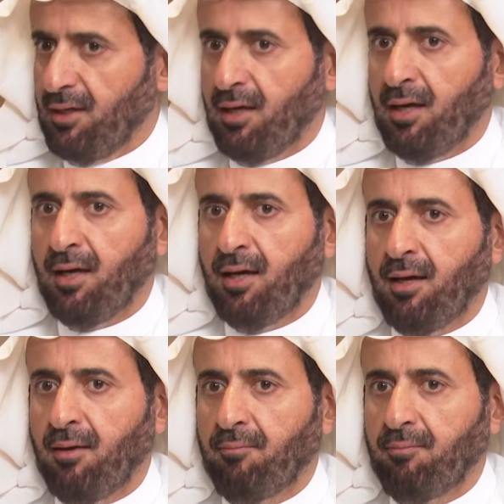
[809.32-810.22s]

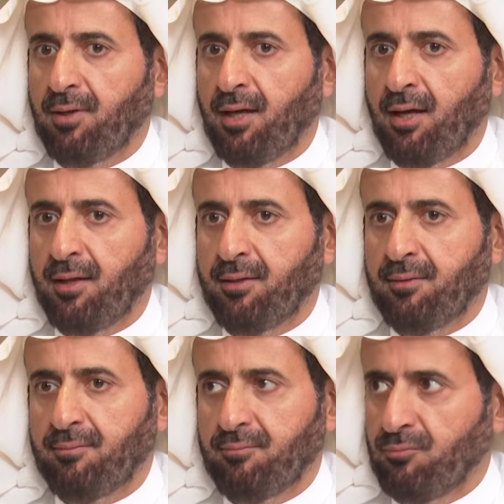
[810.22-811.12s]

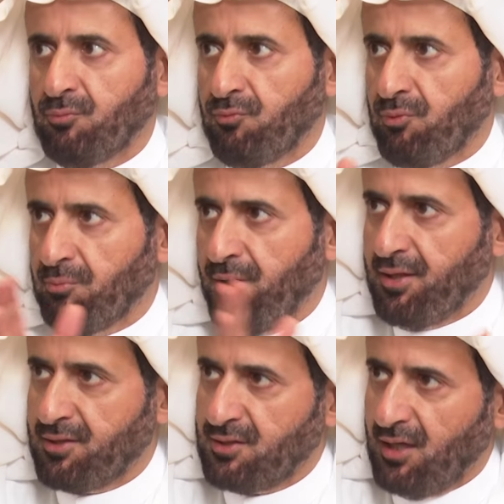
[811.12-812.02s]
And from the
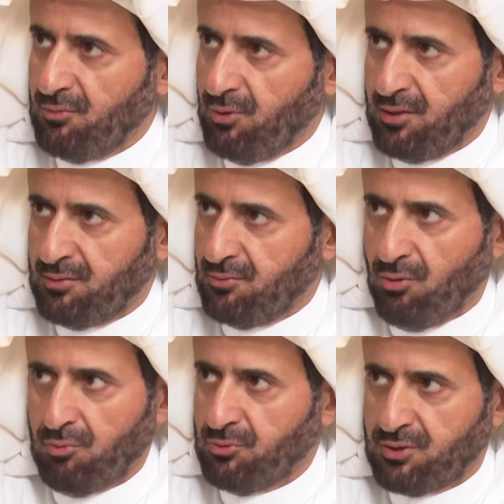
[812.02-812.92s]
other side, we are
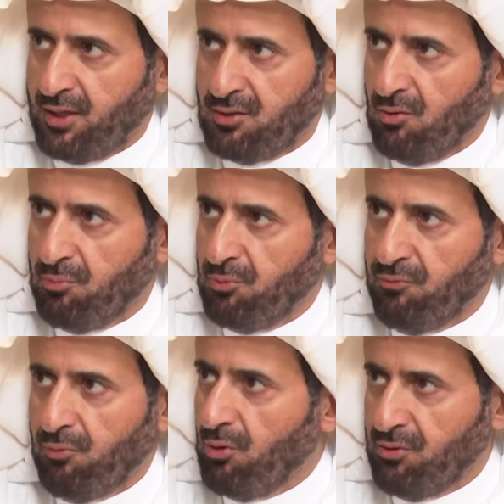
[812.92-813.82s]
always trying to
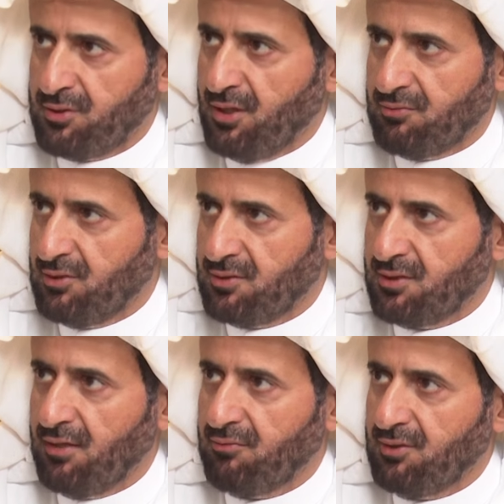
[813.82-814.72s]
improve all the services,
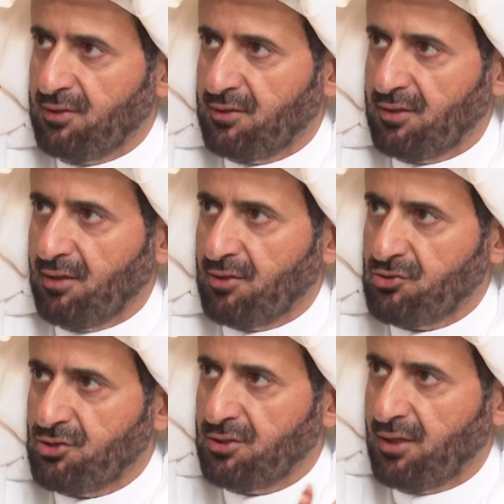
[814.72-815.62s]
safety,
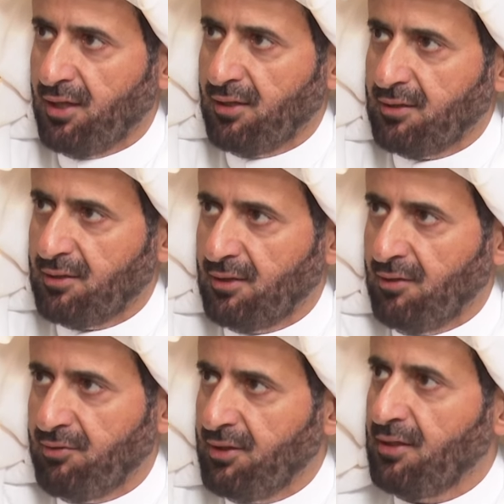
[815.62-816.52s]
technology, health,
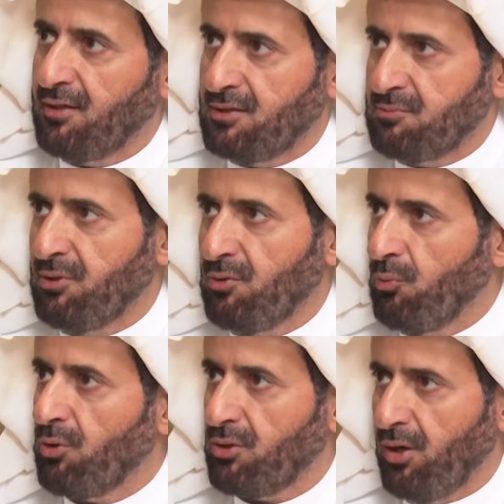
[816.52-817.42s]
everything is being
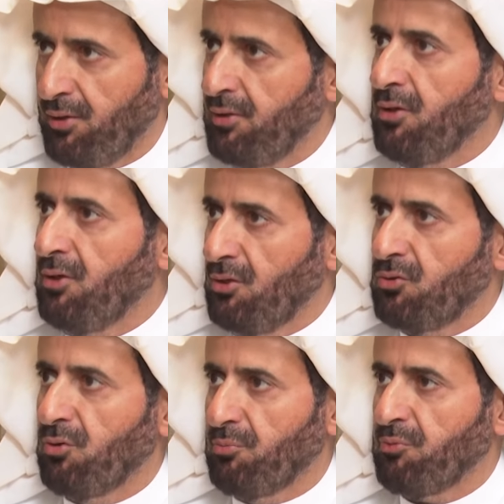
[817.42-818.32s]
worked on
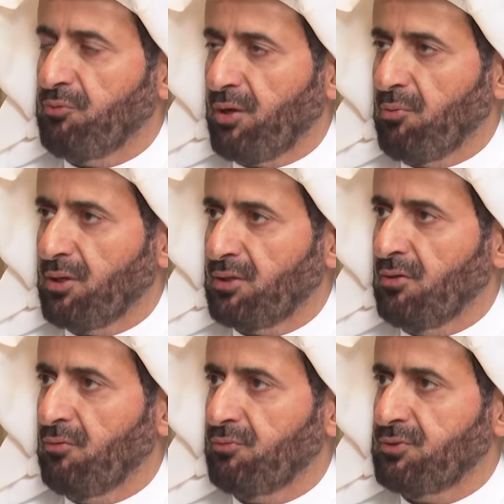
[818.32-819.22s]
to improve the quality
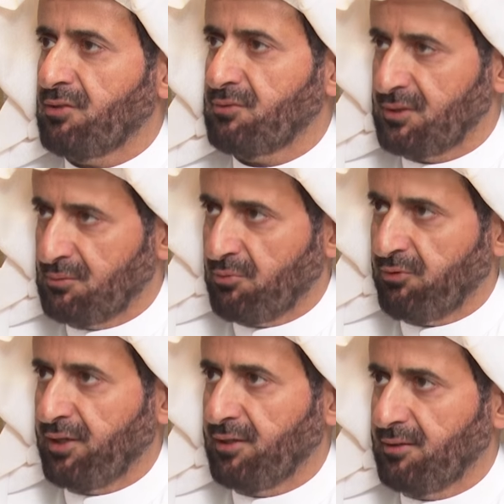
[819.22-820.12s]
of services
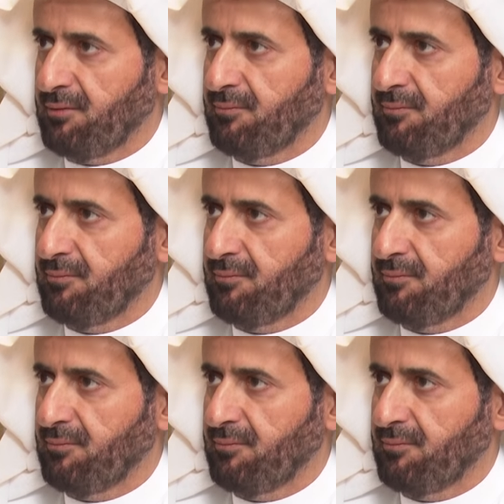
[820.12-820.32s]
provided.